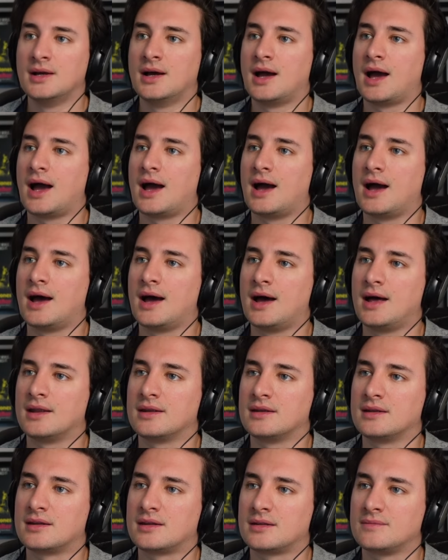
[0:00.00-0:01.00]

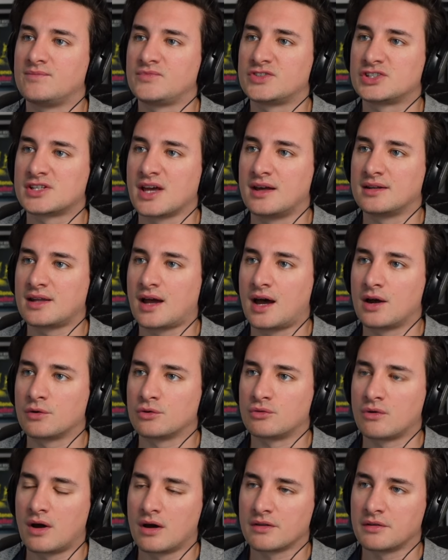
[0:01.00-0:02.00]
and said, I
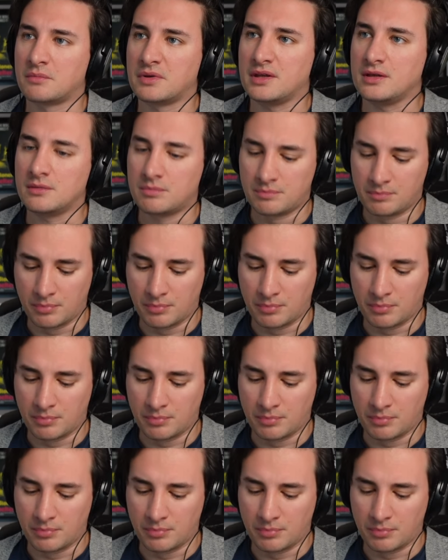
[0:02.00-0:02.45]
would rather be